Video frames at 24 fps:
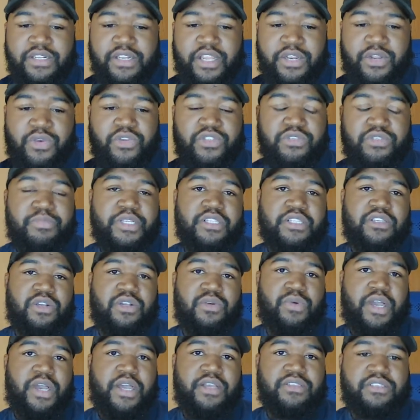I know it's been a little
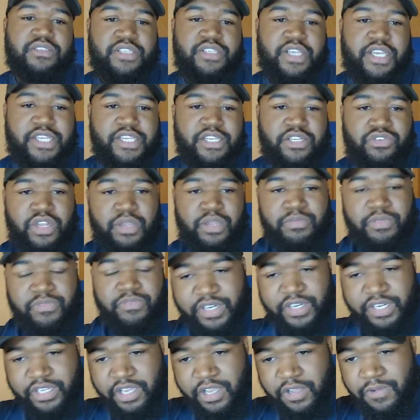while since I dropped a
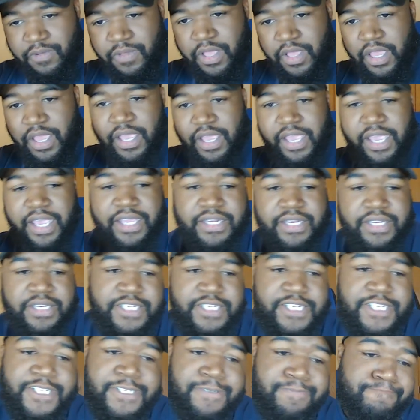video. And I
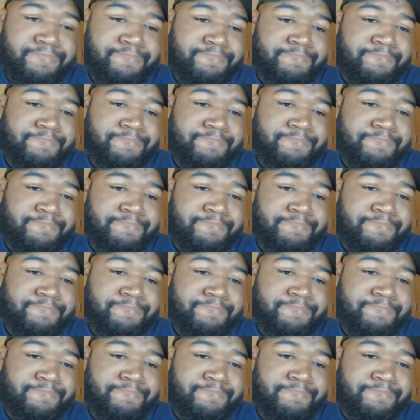want